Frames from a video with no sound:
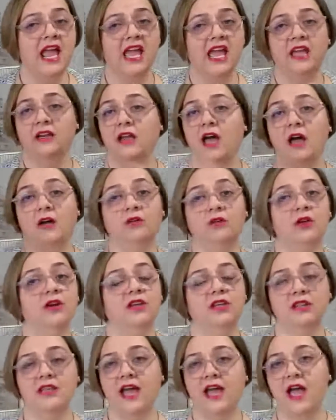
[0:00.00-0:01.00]
and how
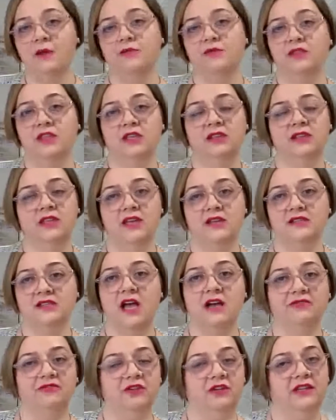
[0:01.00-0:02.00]
long it takes
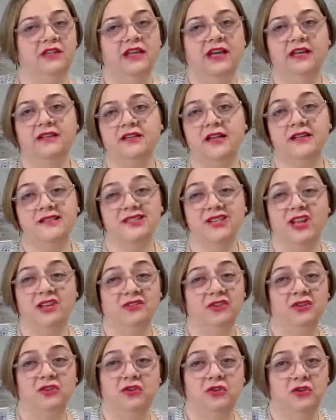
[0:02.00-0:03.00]
after that has
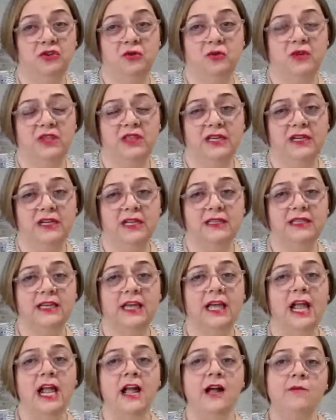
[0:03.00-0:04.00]
nothing to do with anything.